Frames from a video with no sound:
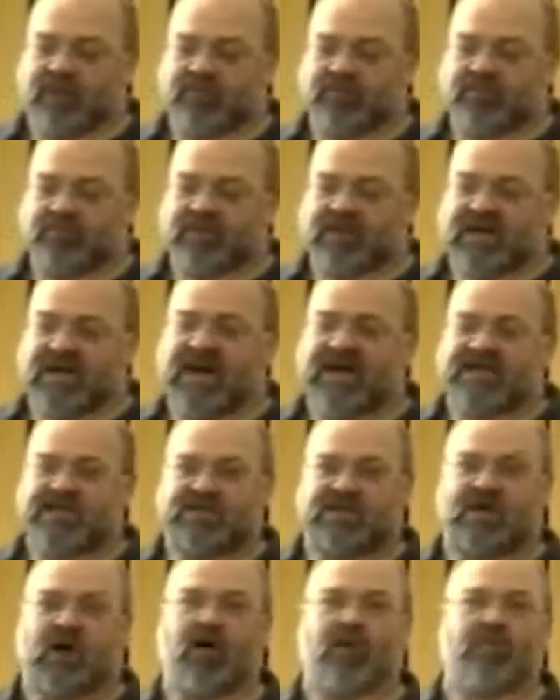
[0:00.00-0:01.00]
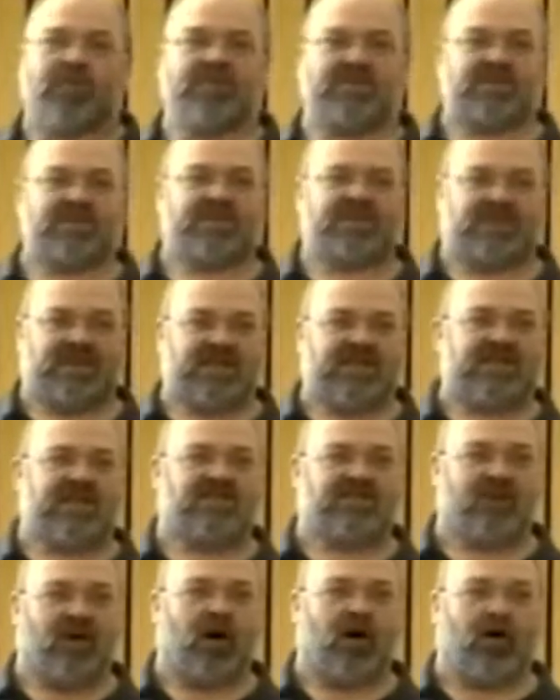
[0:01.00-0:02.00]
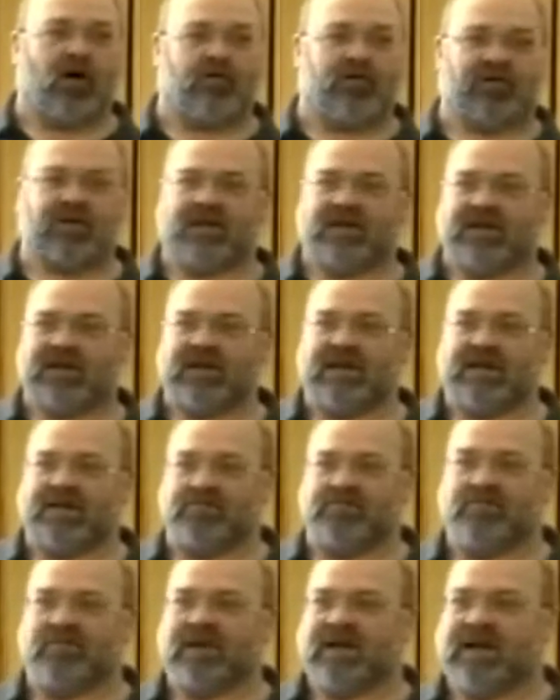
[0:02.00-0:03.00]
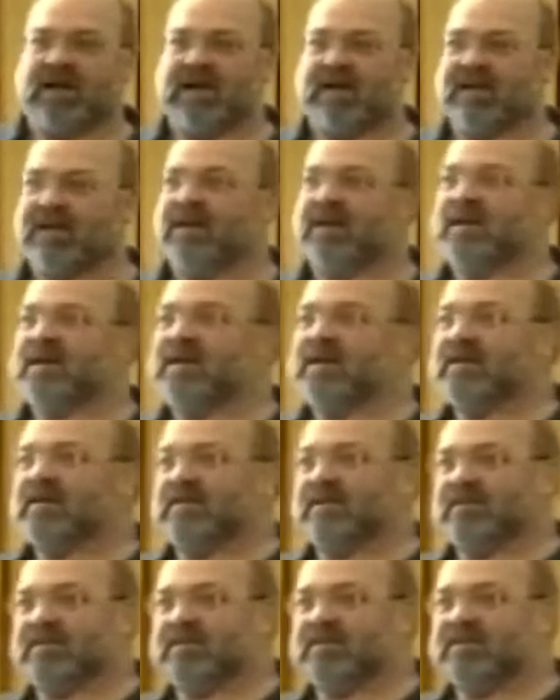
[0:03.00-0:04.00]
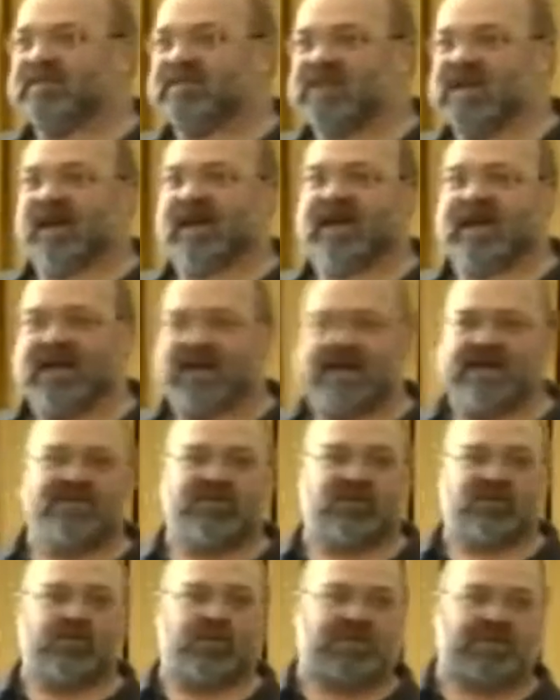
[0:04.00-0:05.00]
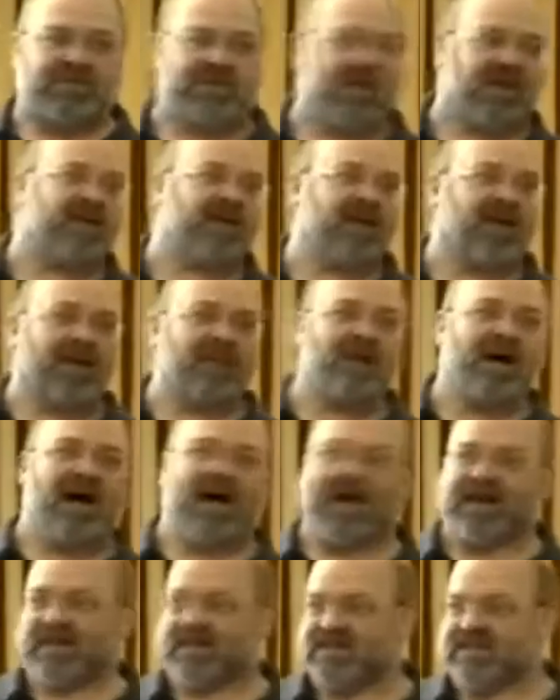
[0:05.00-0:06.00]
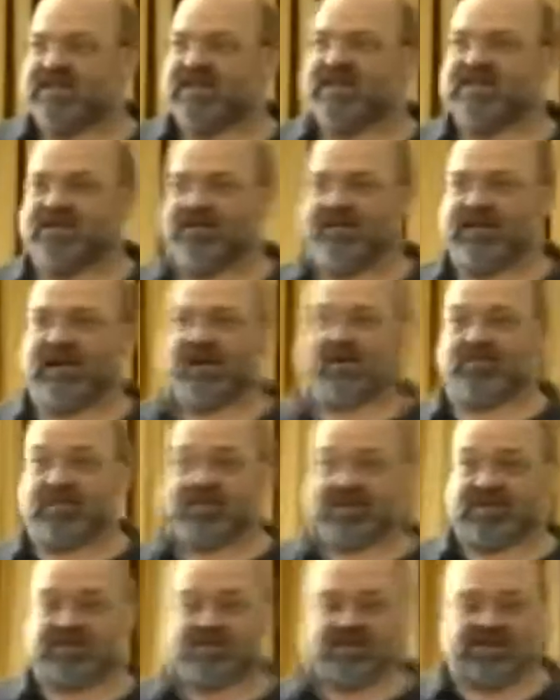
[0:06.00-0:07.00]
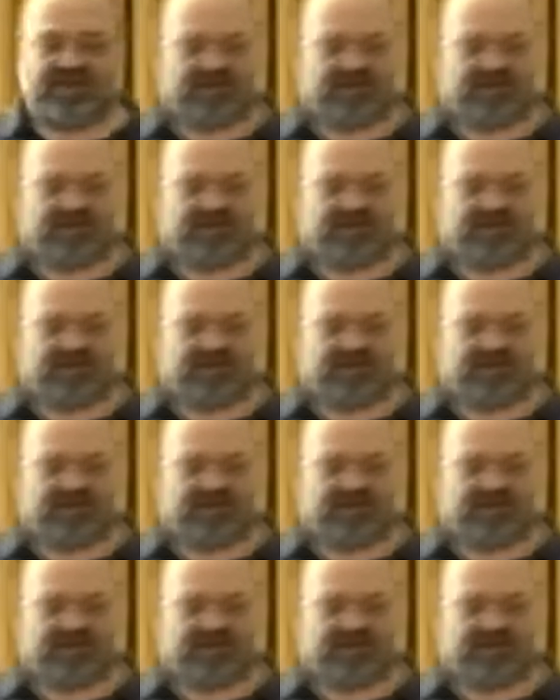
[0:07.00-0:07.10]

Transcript: Connection's whole business is involved in selling into particular markets in developments.